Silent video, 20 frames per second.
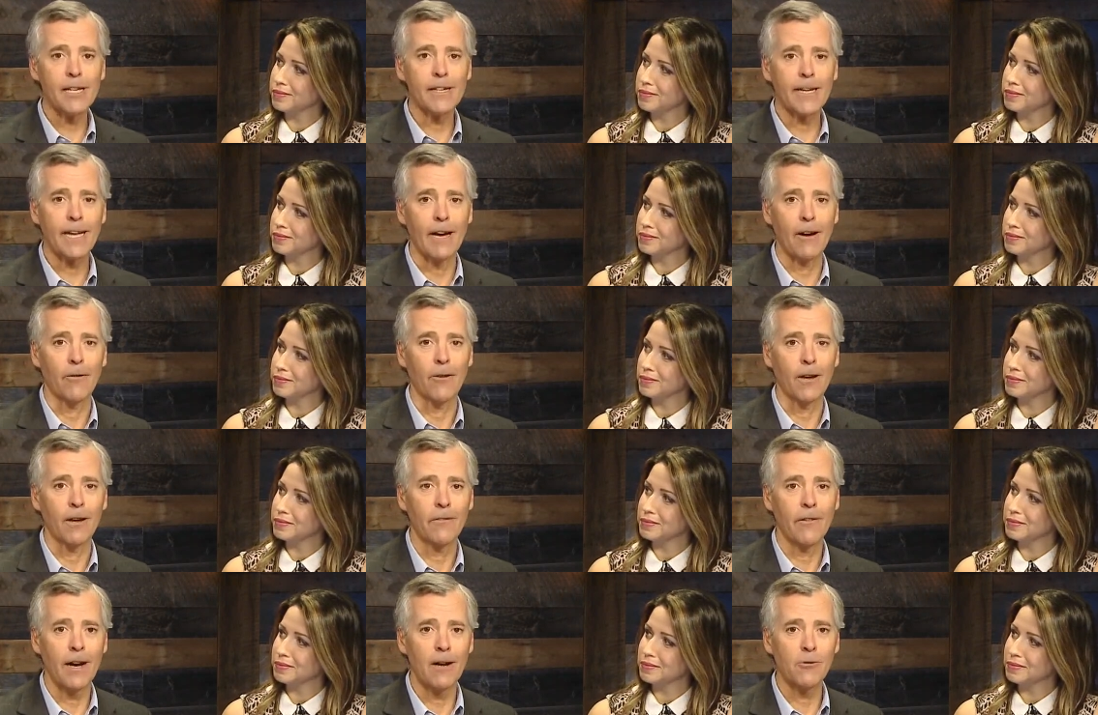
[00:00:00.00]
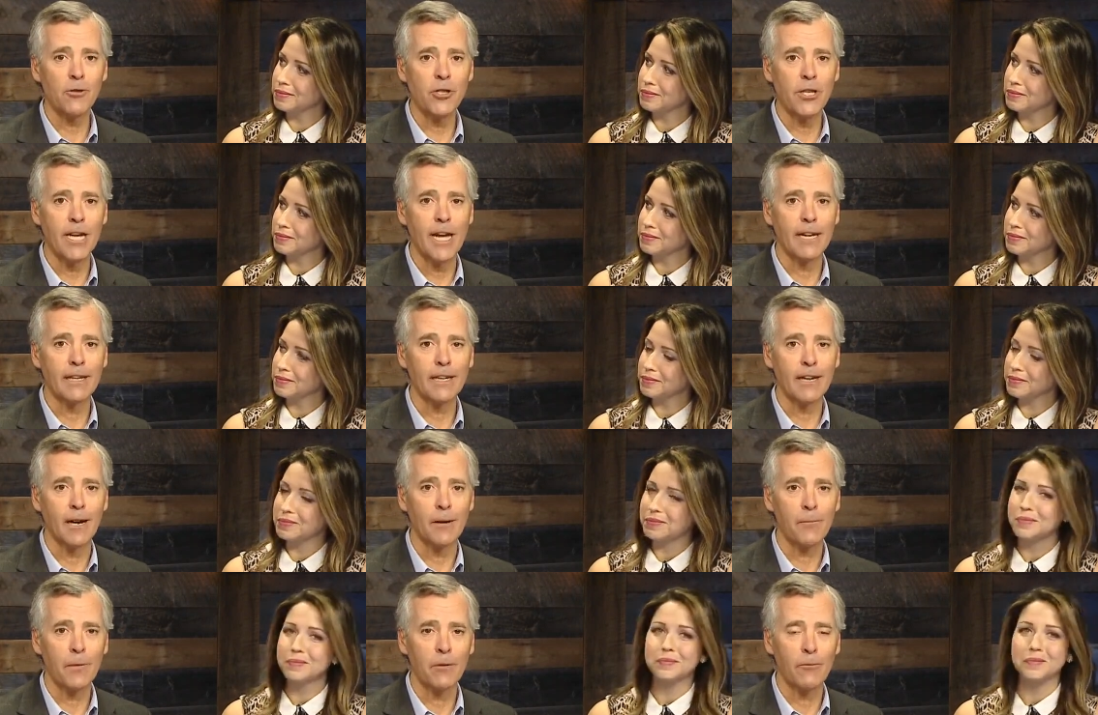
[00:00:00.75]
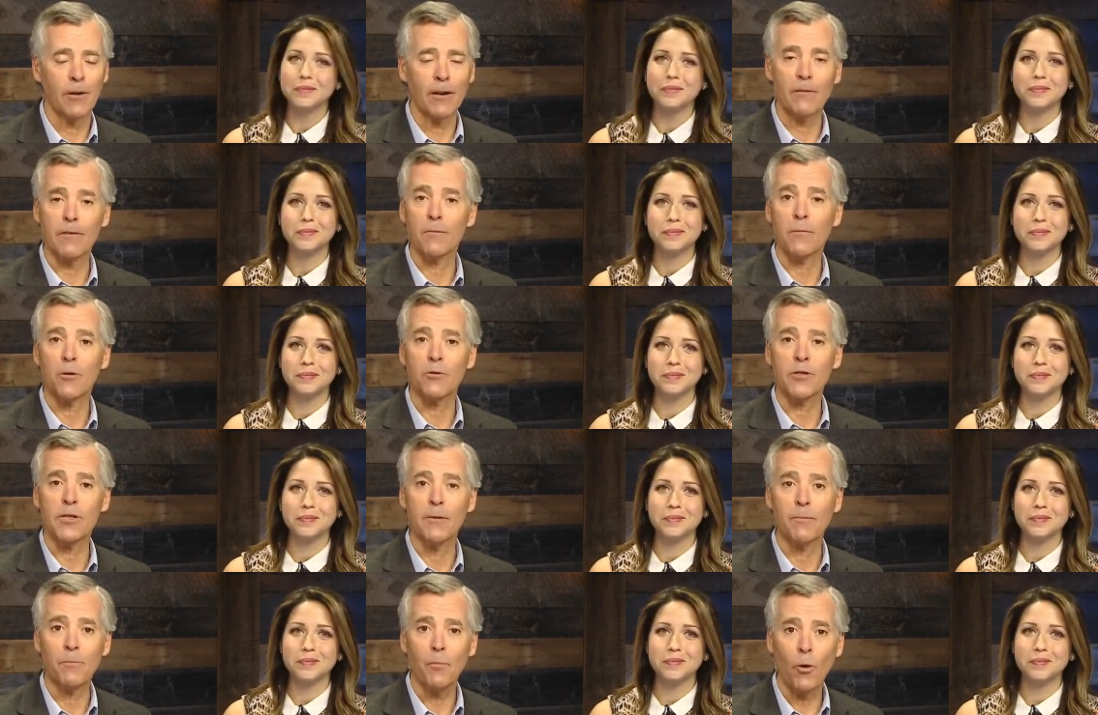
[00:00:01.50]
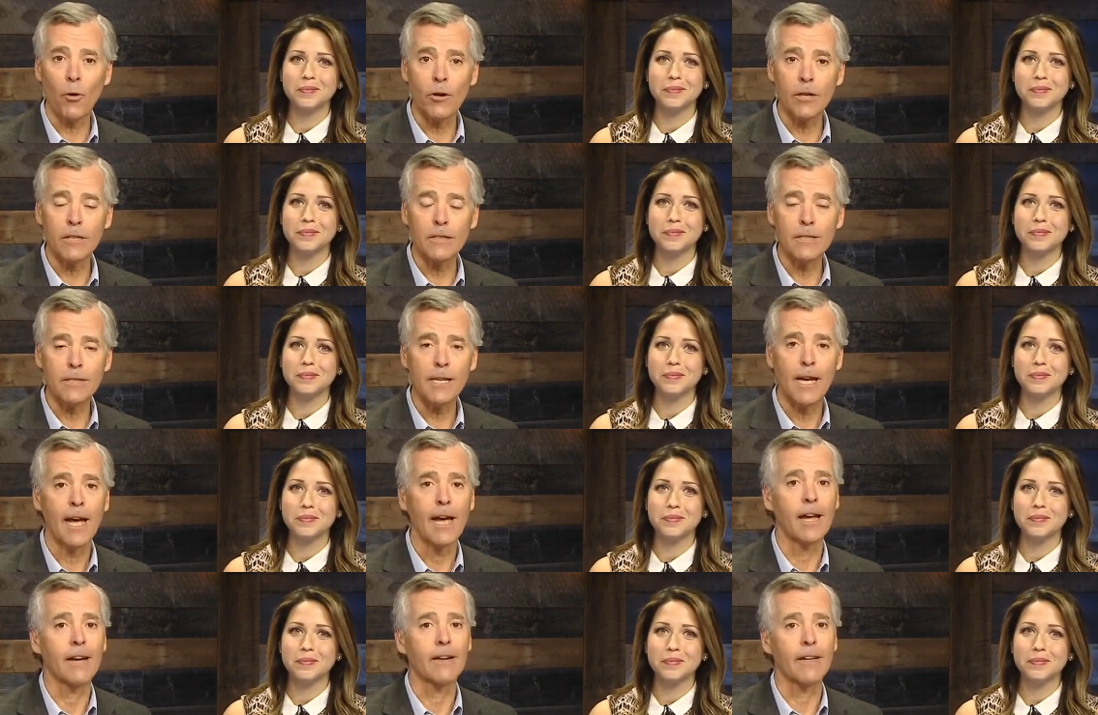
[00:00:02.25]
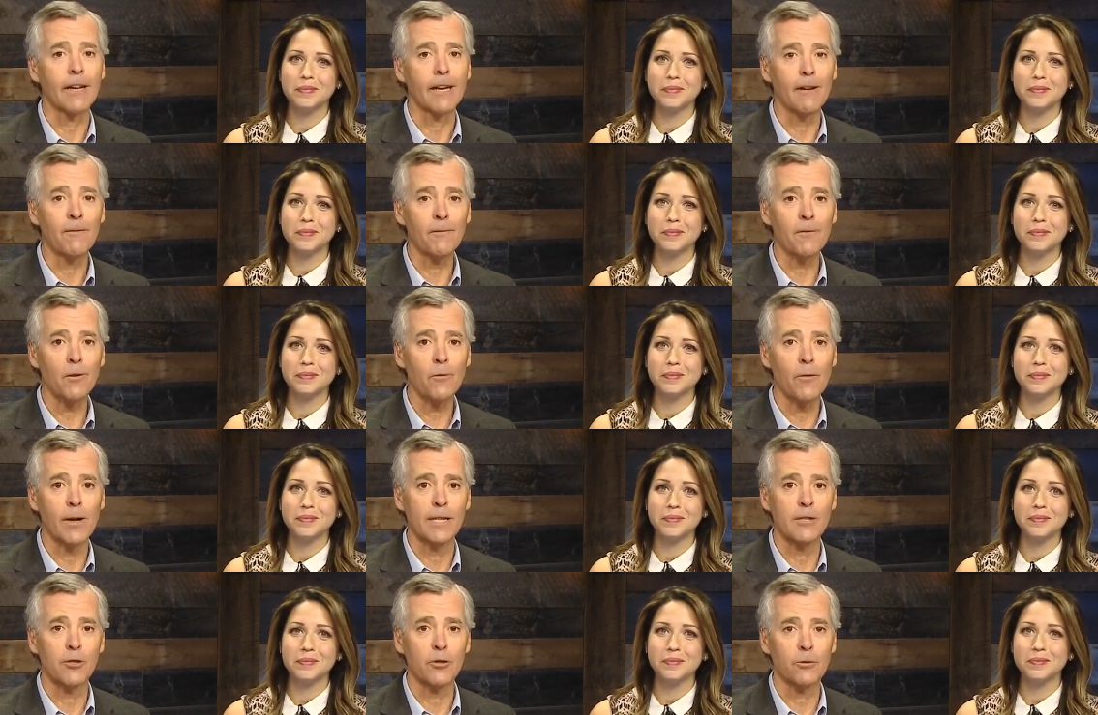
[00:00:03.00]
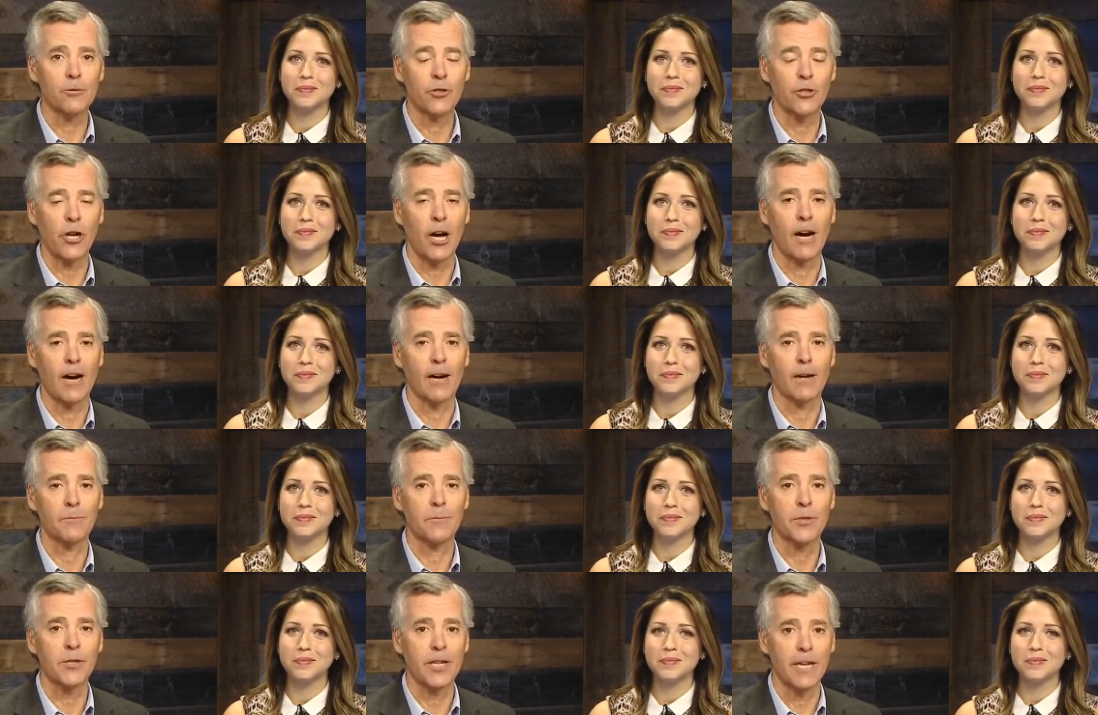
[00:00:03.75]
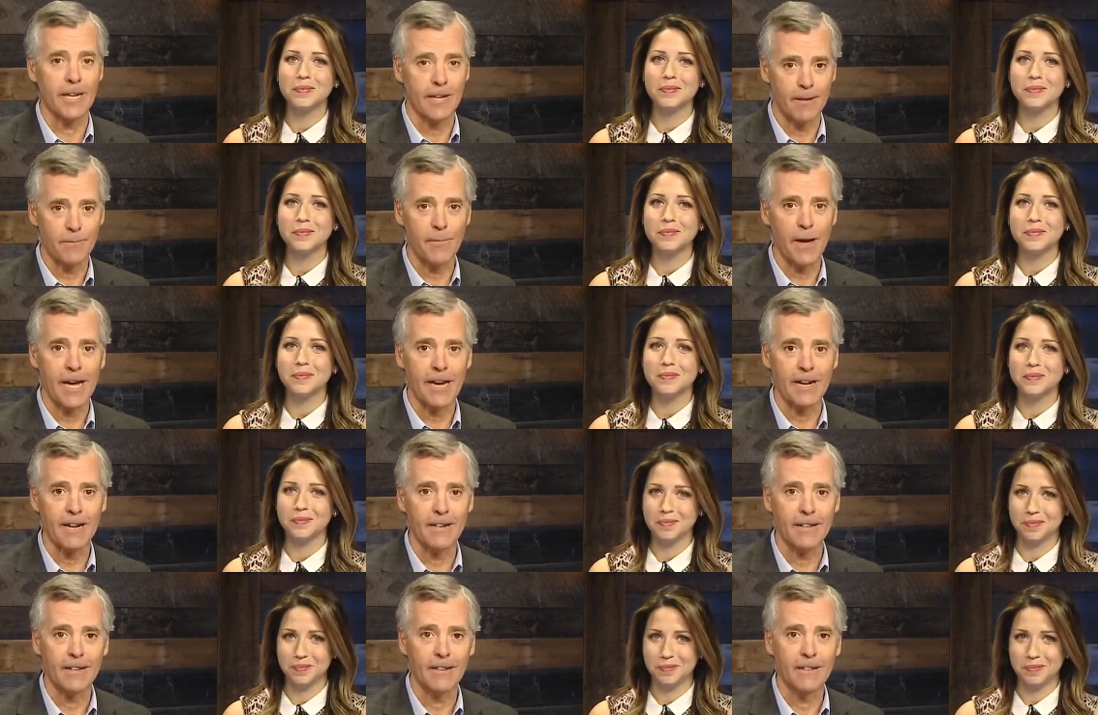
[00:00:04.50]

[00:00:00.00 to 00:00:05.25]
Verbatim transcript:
Speaker 1: account of how she ended up in one of the most important and influential jobs in Maine.